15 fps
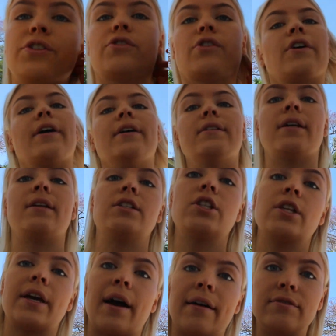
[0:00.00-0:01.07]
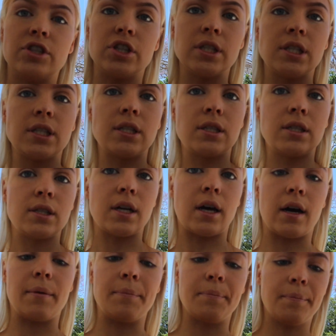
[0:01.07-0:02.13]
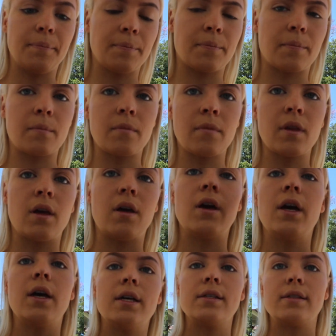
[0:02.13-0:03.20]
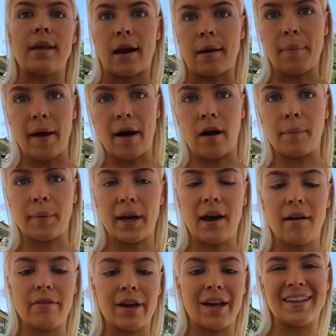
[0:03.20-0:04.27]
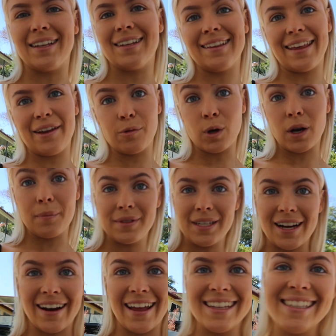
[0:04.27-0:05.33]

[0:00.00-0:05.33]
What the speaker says: So essentially I've just set up how I'm gonna have it, and then Lee will come down